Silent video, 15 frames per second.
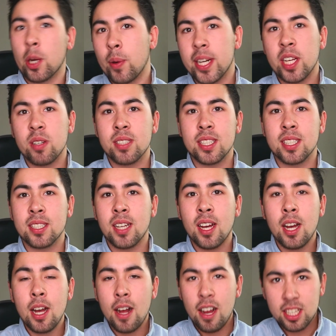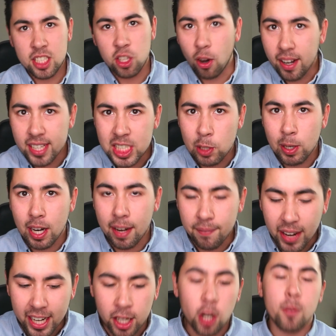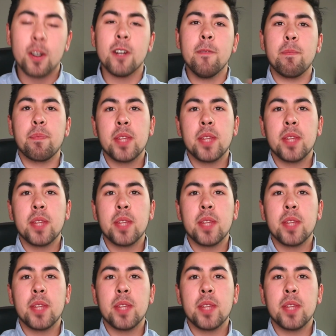Quinn Hughes is starting his career in Vancouver,